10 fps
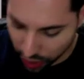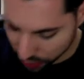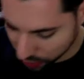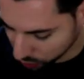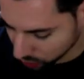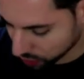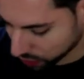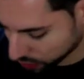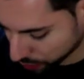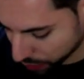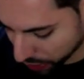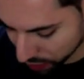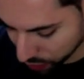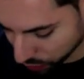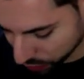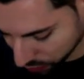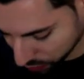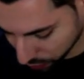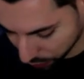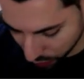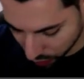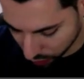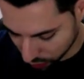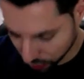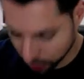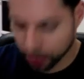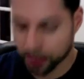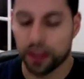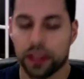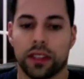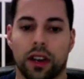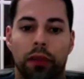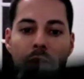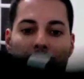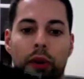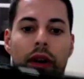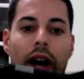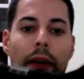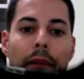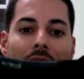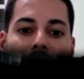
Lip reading: this one's the best one so far. It's called Pro Combat.